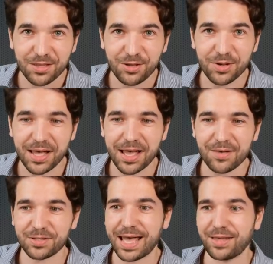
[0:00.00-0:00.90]
you
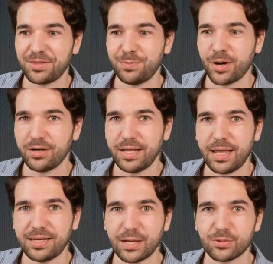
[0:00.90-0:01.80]
have Kathy
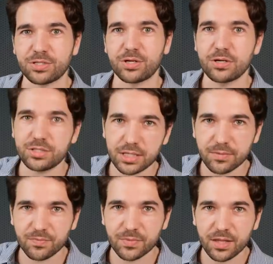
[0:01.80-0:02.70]
Barnett now
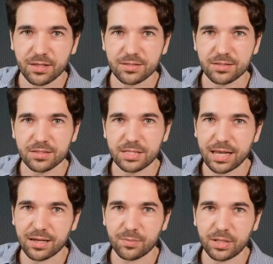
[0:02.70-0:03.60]
surging to
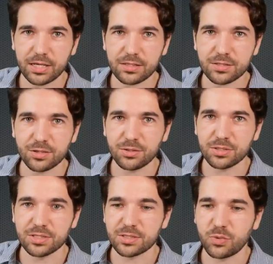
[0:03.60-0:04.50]
second place,
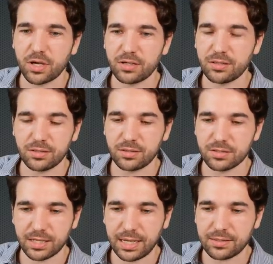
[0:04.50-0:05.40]
who's
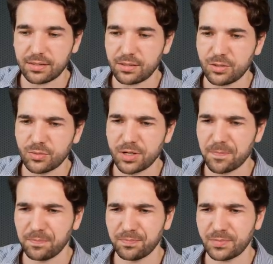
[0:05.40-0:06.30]
this candidate
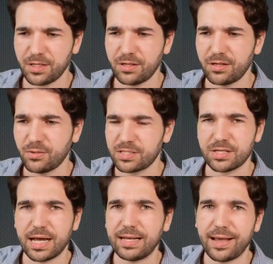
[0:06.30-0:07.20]
who, you know, was
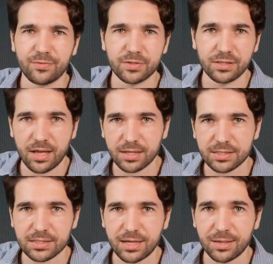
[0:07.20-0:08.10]
sidelined for the
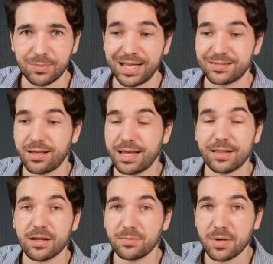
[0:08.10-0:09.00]
longest time, has not had
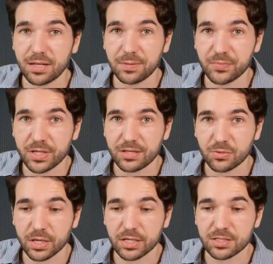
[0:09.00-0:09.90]
a lot of money in
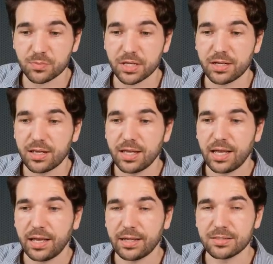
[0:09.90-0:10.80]
the race, but
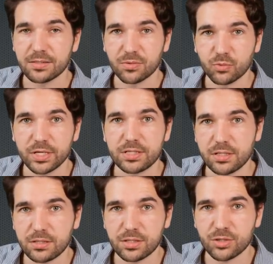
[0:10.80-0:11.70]
has
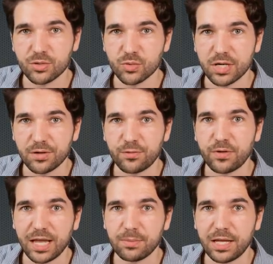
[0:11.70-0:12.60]
risen to
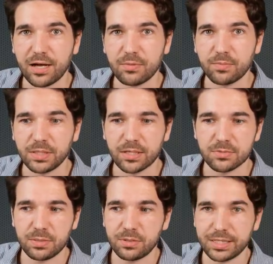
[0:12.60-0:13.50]
fame now because
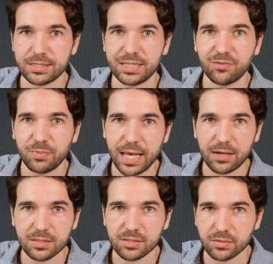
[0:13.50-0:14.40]
of people like Steve
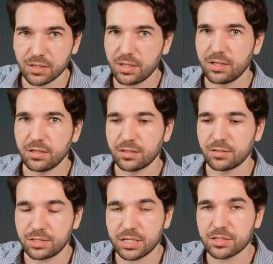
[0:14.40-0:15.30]
Bannon. So, you
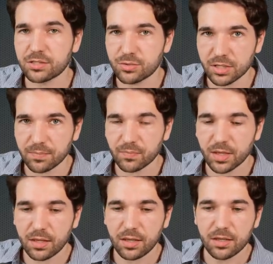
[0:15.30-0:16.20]
know, she is extreme.
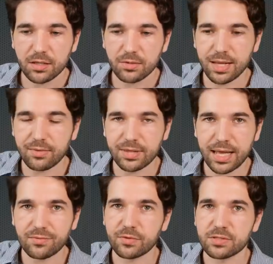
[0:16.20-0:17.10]
You have
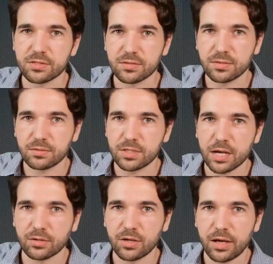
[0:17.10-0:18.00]
that versus
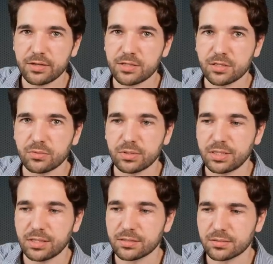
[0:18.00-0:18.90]
Dr. Oz, who
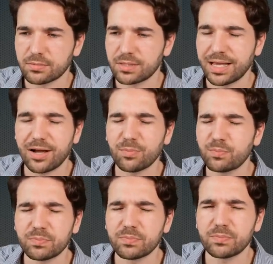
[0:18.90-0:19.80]
is now
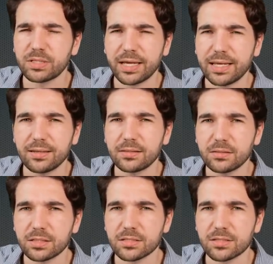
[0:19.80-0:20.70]
playing
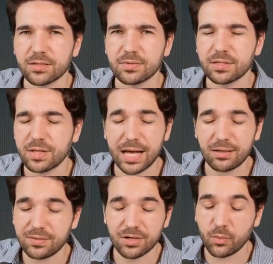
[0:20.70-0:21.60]
conservative. I
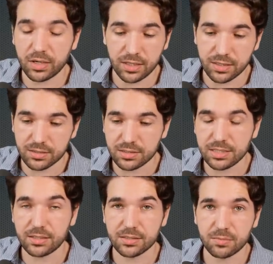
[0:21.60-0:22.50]
don't even know what he is.
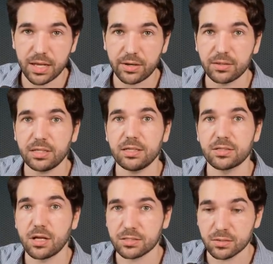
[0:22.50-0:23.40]
It doesn't matter. He
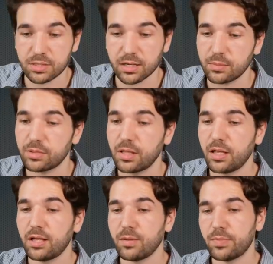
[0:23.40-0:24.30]
is also terrible.
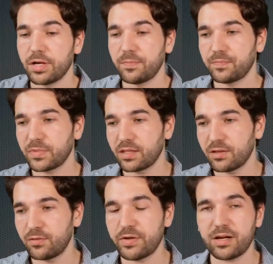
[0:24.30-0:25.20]
But
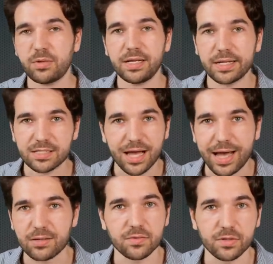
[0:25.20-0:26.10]
Fetterman against
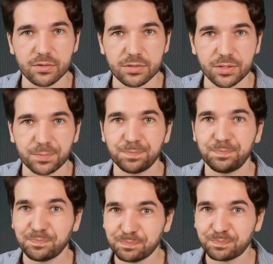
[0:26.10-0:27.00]
either of those two,
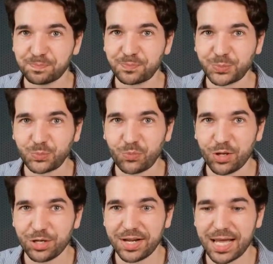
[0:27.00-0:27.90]

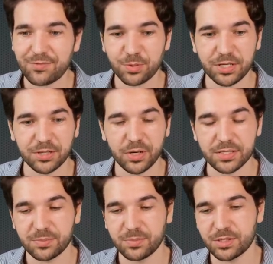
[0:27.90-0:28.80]
you're going to have a pretty good
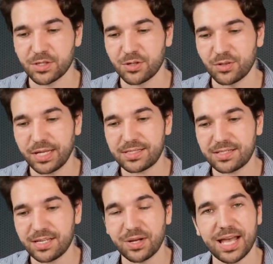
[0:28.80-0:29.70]
race. So let's
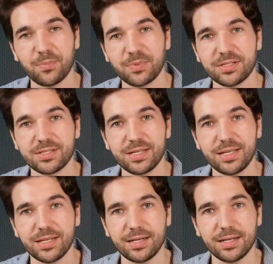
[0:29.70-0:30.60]
see what happens
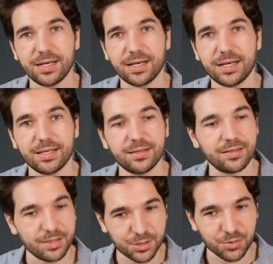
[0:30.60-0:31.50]
in
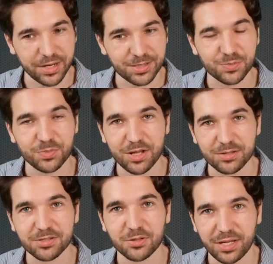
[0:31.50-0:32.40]
this race, but
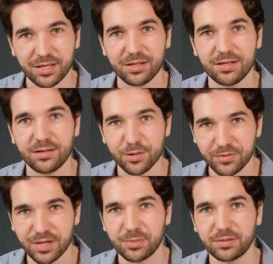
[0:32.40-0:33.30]
also in
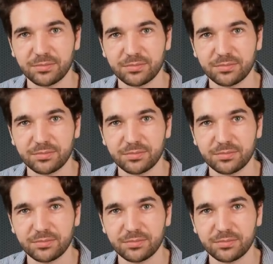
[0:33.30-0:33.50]
November.